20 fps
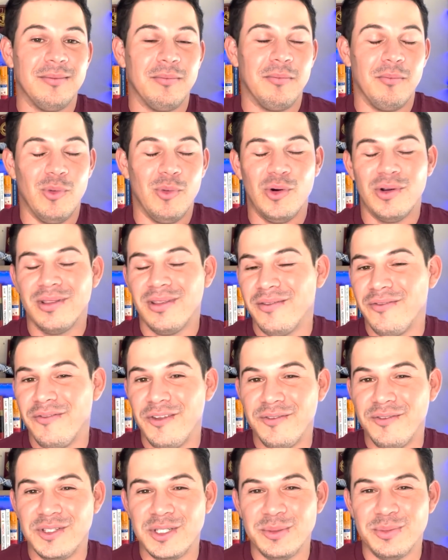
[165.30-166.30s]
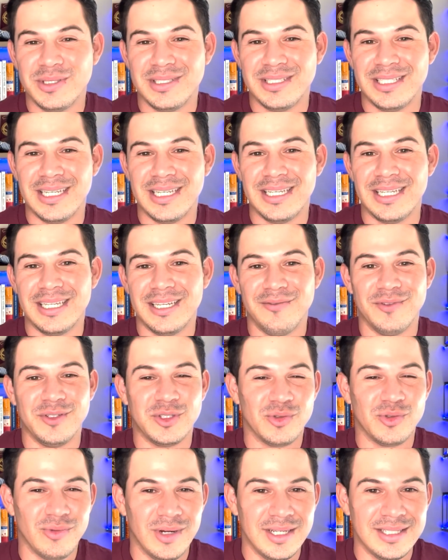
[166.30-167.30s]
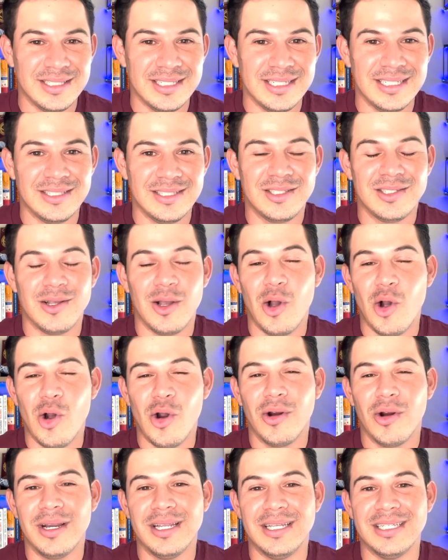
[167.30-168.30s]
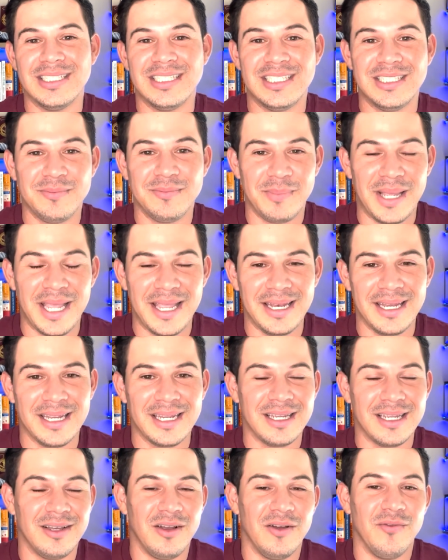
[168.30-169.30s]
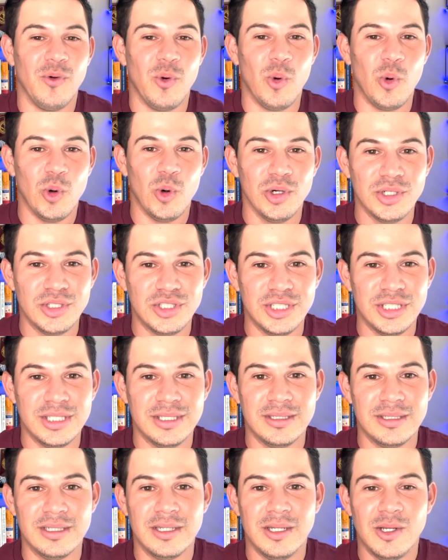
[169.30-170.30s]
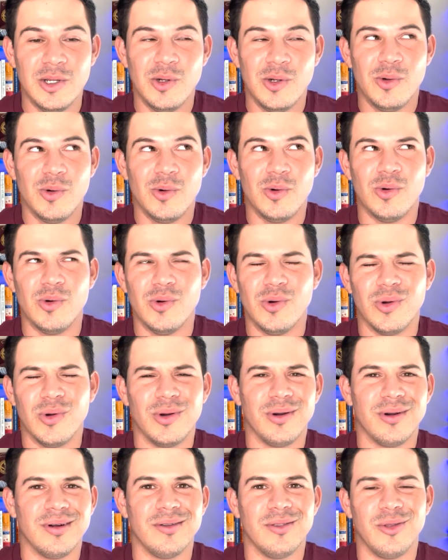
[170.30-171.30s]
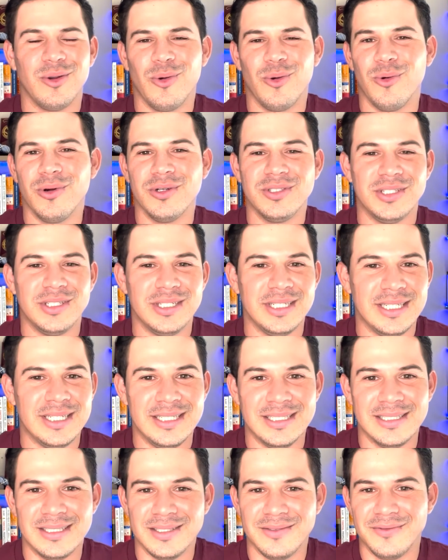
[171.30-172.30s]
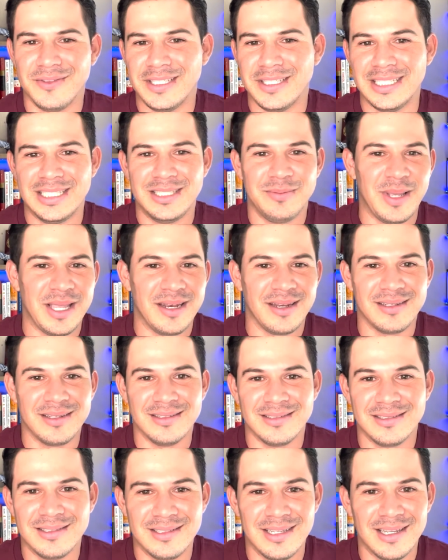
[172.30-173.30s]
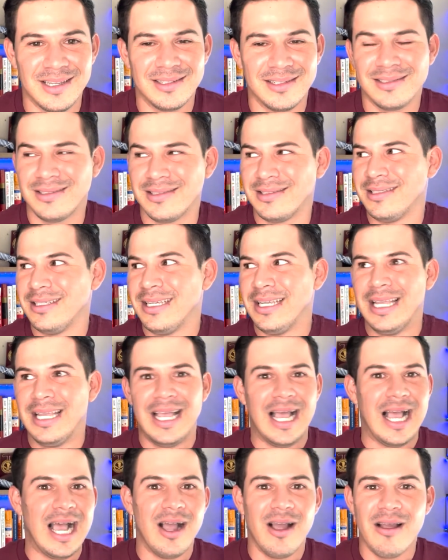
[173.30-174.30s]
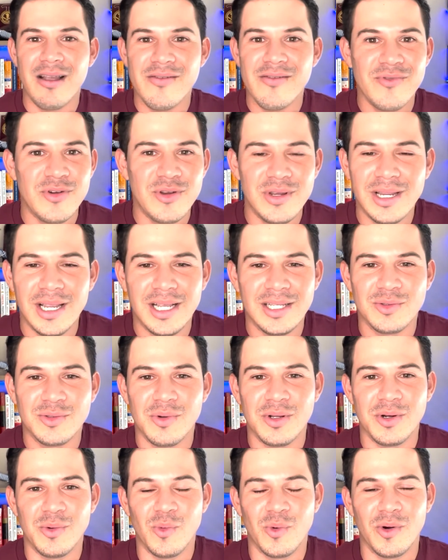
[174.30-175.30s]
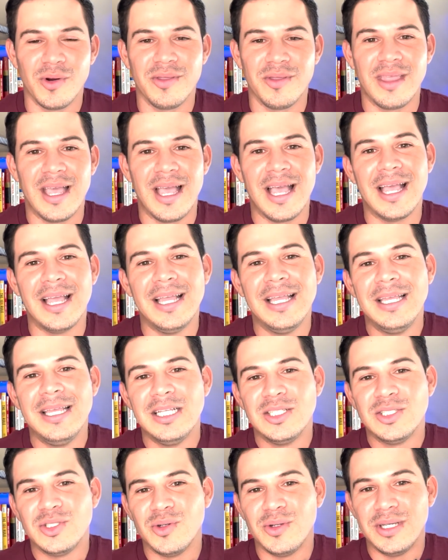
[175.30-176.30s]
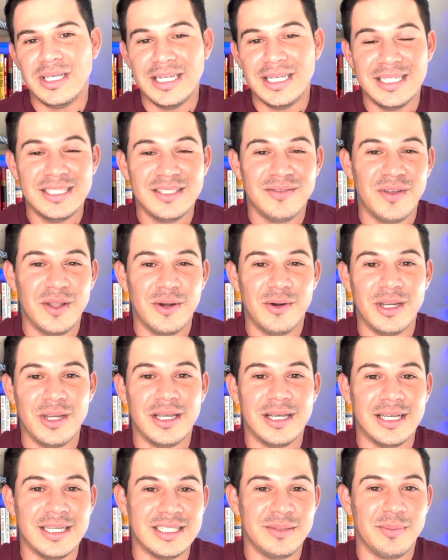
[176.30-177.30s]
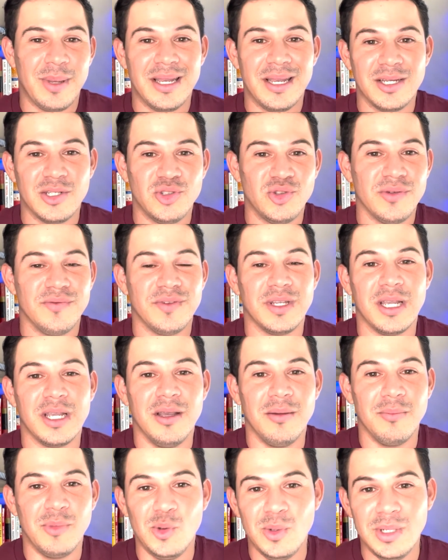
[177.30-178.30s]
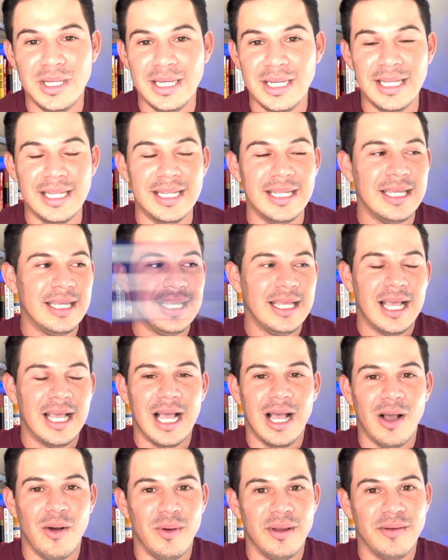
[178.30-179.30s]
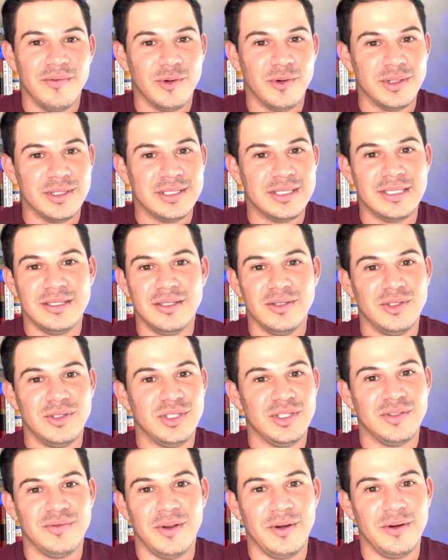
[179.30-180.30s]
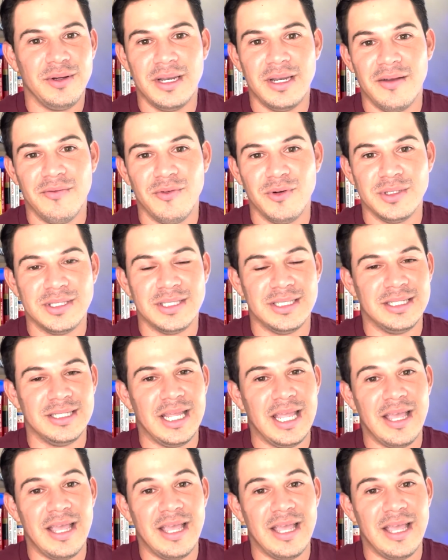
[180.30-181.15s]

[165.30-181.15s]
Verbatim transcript: More than 50% of its residents are Hispanic of origin, or their origin is of Hispanic descent. However you guys wanna word that. So it is very a Hispanic driven community. However, it's still just very diverse in